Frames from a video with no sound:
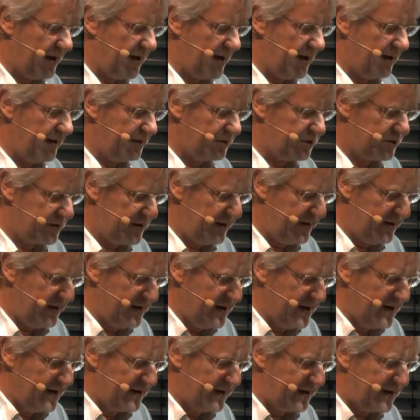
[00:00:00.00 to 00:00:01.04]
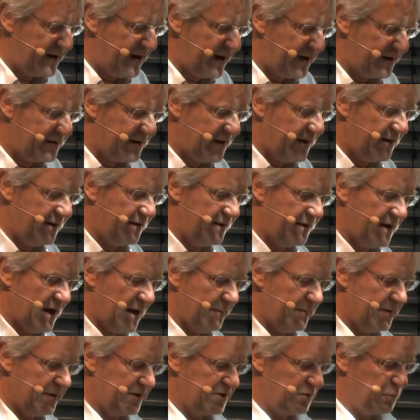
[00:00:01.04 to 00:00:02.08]
allegedly kicked and
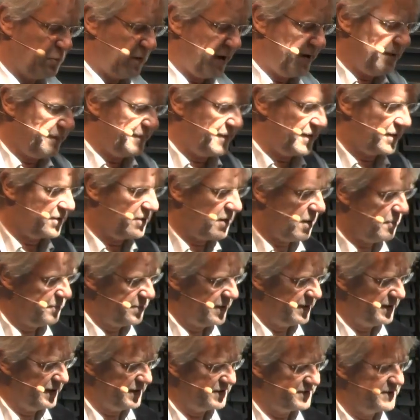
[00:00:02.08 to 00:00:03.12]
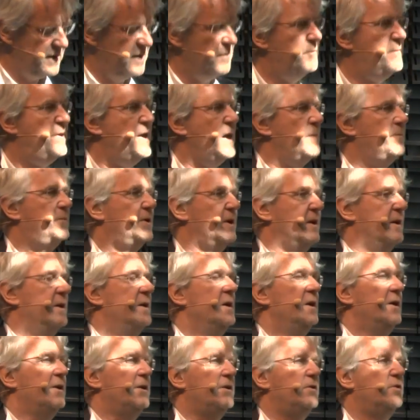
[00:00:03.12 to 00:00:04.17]
damaged one of the company's Pepper
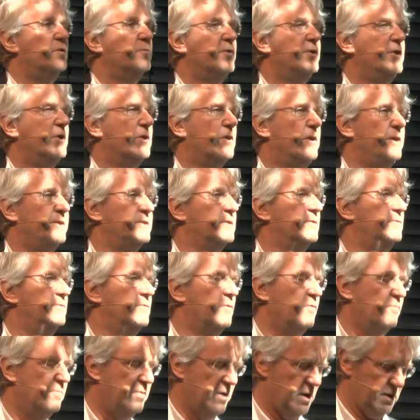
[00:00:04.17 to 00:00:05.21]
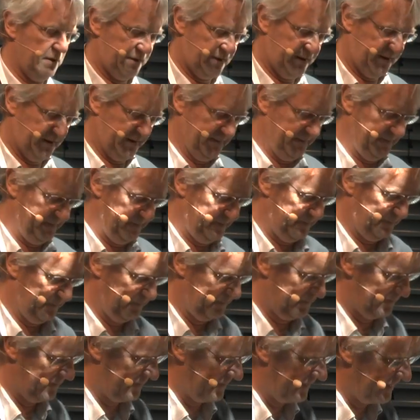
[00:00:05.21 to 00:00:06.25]
humanoid robots.
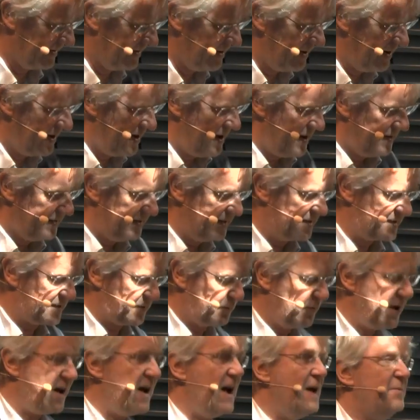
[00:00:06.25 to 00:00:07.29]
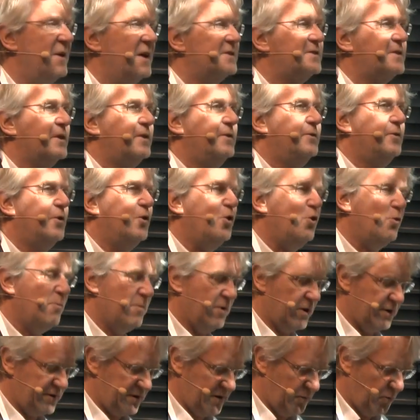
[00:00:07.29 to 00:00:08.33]
Described as a
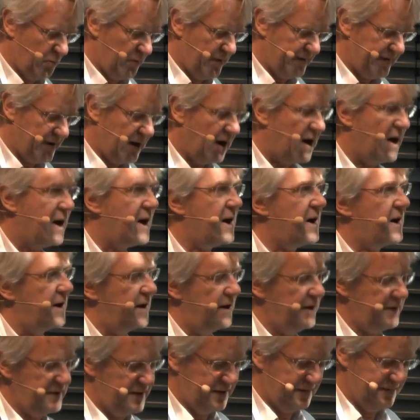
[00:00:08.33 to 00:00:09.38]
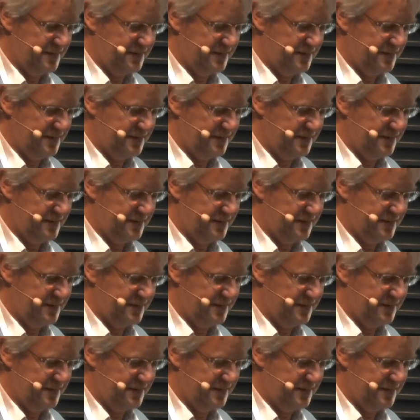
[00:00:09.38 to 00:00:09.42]
robot with a heart,